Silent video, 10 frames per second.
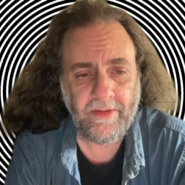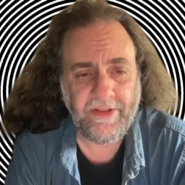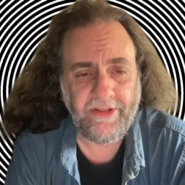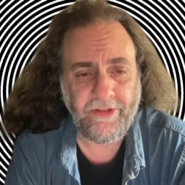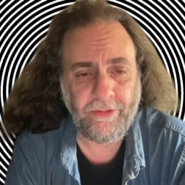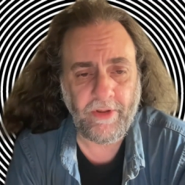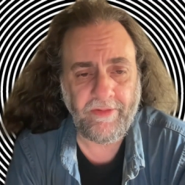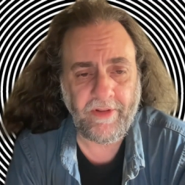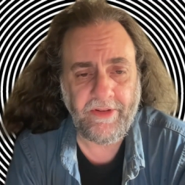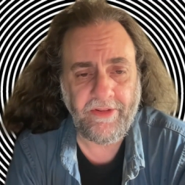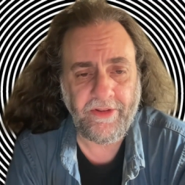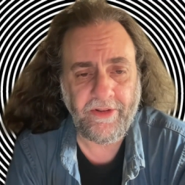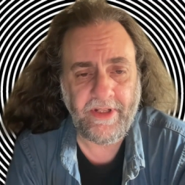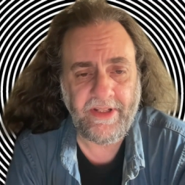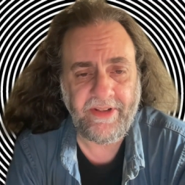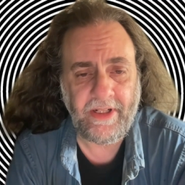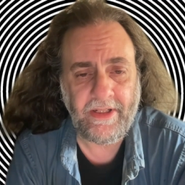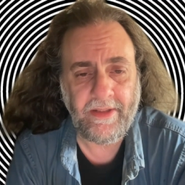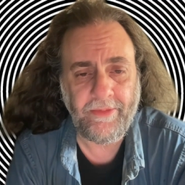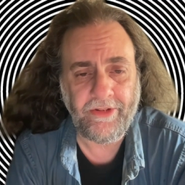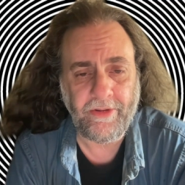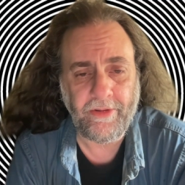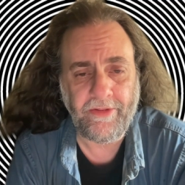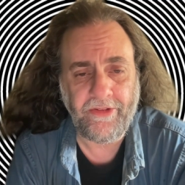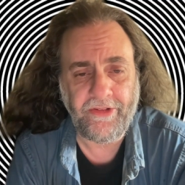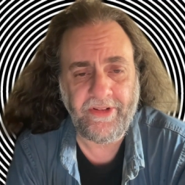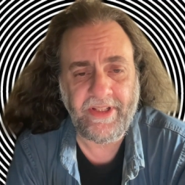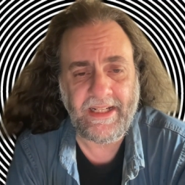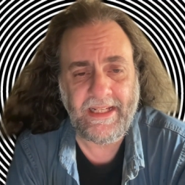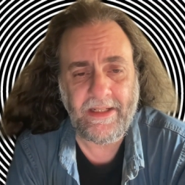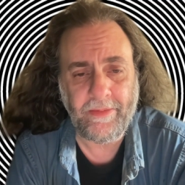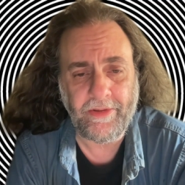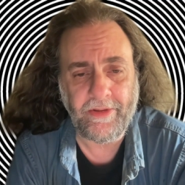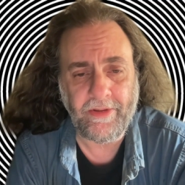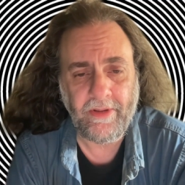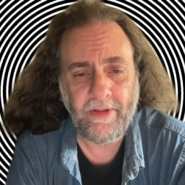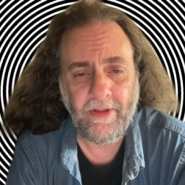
This is roughly 30 times Earth's diameter,